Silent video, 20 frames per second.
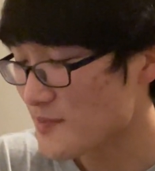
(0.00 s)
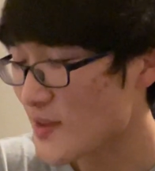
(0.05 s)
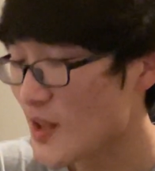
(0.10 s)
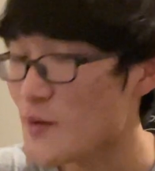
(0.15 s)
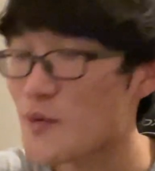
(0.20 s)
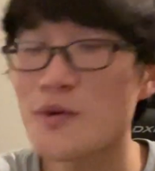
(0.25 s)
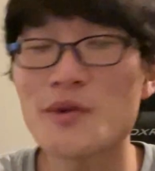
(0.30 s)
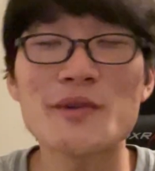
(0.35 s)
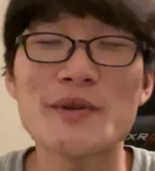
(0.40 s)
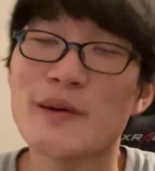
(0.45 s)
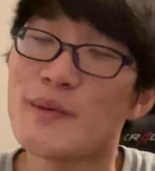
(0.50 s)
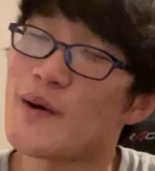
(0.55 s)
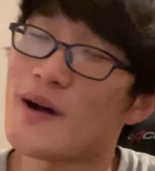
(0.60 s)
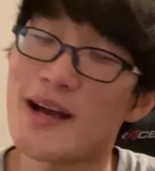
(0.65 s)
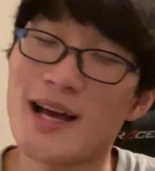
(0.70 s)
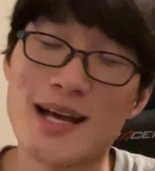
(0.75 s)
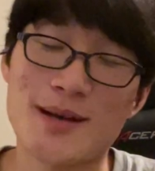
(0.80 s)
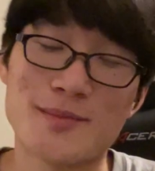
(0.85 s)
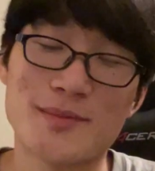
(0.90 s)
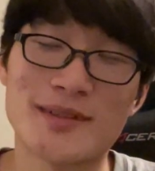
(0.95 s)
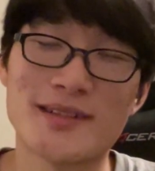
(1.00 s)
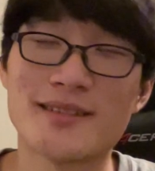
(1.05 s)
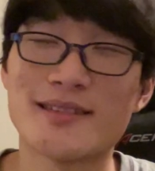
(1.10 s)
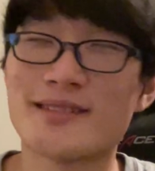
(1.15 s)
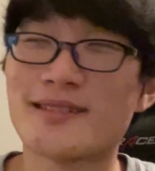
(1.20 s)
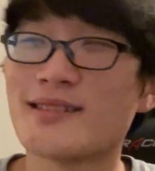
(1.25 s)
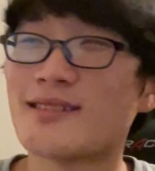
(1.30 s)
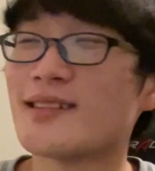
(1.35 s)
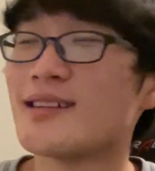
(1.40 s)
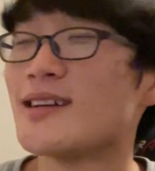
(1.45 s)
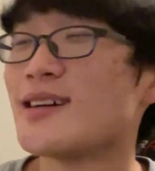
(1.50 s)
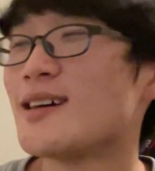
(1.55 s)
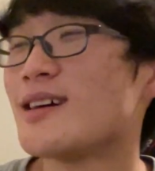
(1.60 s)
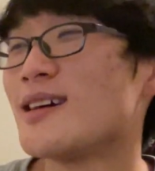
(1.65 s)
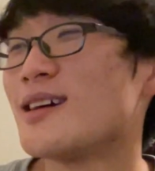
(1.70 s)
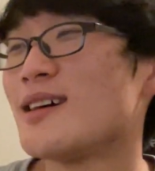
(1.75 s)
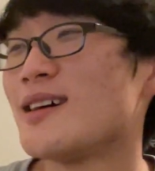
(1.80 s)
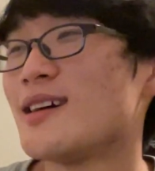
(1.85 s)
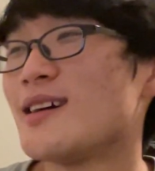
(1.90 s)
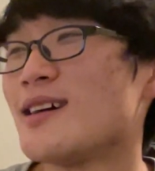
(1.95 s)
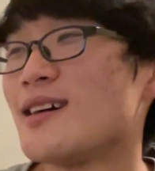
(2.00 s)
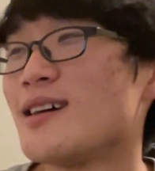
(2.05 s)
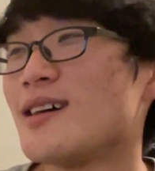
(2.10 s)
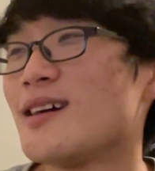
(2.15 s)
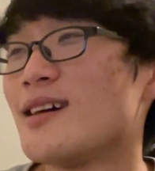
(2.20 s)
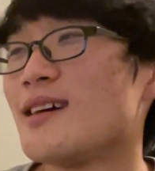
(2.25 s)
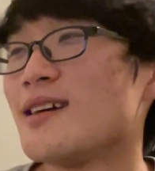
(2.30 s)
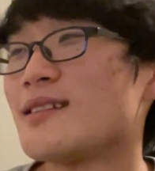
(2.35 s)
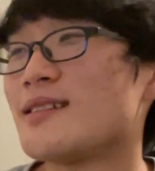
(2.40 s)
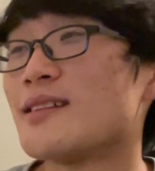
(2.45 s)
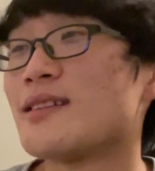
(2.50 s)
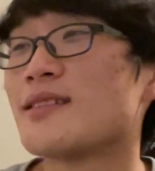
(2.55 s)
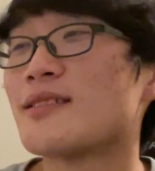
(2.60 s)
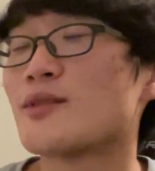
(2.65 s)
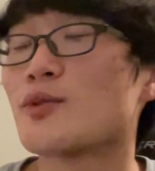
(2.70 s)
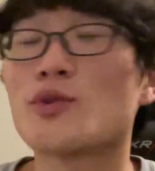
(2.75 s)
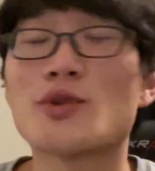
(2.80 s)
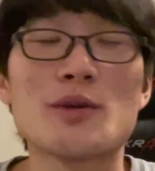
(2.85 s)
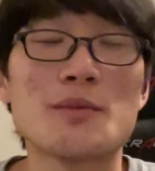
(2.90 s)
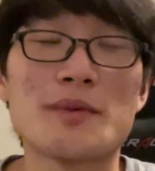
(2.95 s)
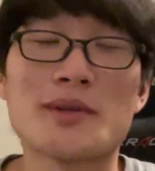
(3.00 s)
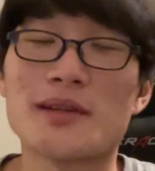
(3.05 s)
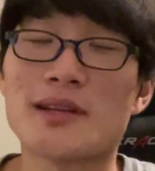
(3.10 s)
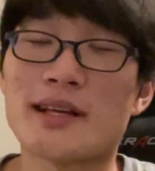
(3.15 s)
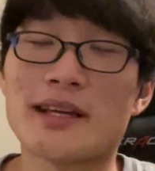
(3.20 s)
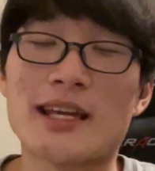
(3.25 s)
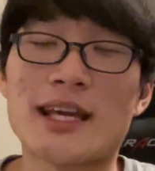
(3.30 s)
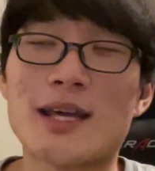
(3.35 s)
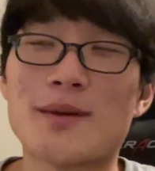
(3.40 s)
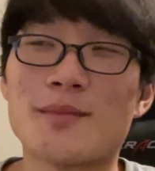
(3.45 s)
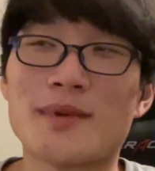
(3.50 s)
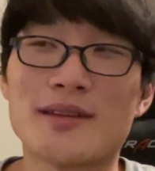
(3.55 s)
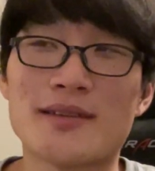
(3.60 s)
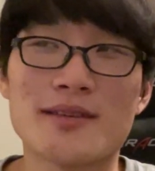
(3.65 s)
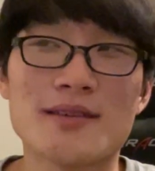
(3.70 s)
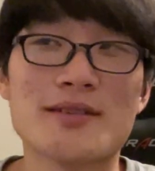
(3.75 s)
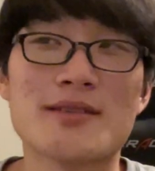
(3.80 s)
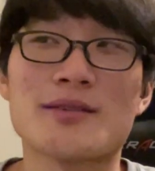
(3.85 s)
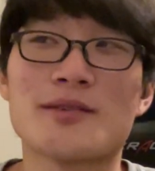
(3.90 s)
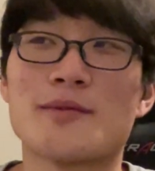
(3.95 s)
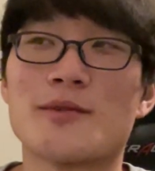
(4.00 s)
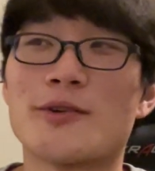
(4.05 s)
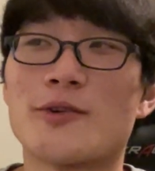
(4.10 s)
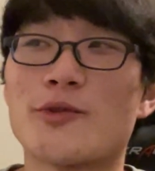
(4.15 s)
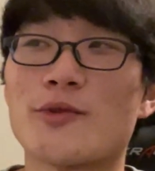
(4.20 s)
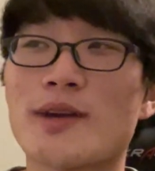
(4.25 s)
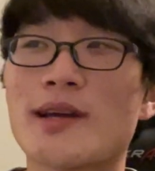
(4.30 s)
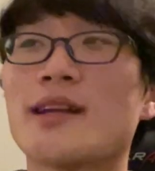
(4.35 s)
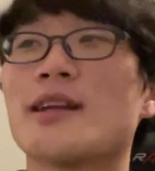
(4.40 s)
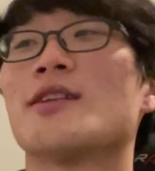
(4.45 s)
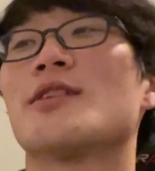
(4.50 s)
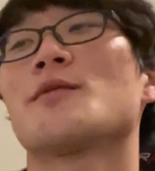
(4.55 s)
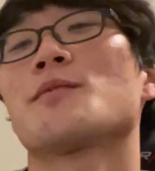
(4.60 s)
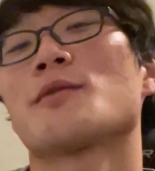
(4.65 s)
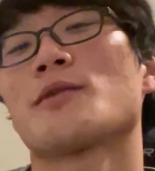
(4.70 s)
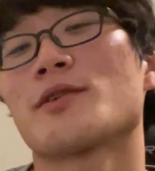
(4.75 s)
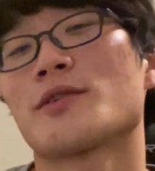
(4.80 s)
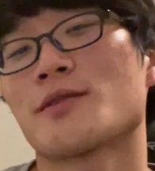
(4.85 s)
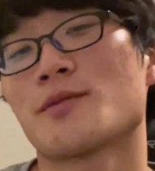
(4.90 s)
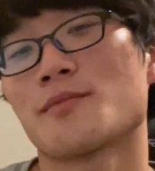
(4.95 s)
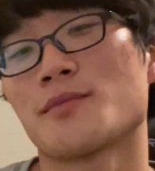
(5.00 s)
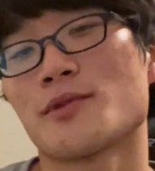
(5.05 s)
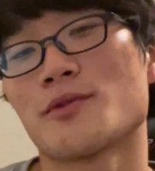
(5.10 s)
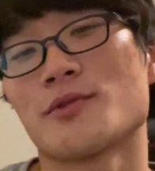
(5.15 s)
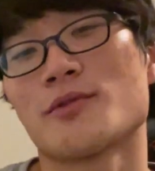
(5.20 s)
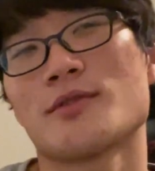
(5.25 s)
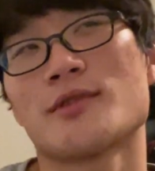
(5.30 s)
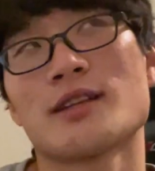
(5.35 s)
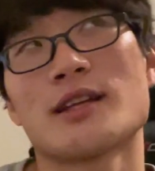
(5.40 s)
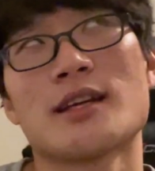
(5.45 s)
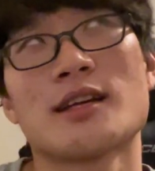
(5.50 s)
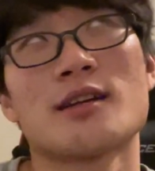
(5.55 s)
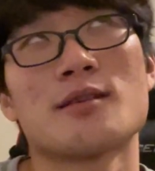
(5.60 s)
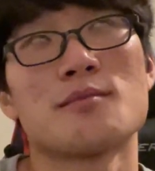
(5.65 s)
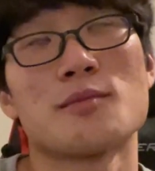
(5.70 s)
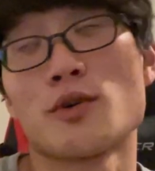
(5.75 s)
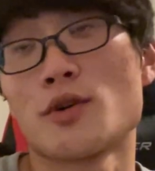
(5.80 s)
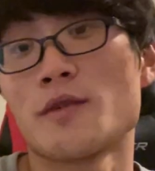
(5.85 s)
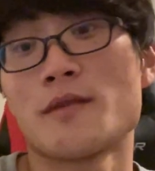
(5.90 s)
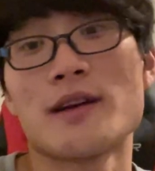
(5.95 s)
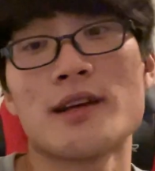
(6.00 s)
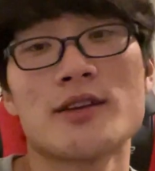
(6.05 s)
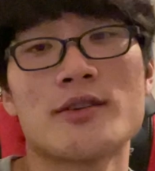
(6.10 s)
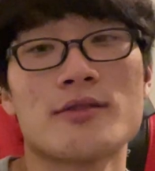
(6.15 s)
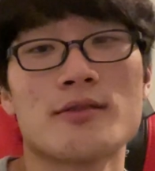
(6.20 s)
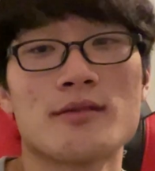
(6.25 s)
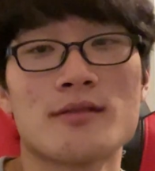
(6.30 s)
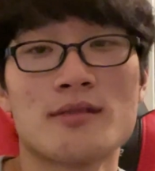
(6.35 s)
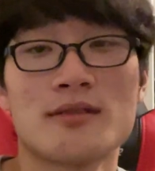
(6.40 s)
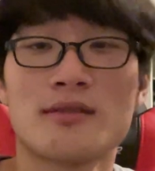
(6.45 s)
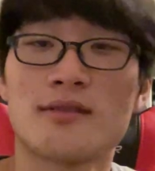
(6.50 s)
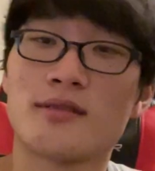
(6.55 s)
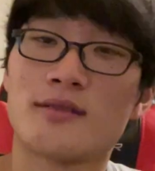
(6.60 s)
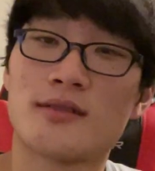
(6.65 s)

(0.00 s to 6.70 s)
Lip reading: We'll see what happens. This tournament like gave me such a great inspiration boost and motivation.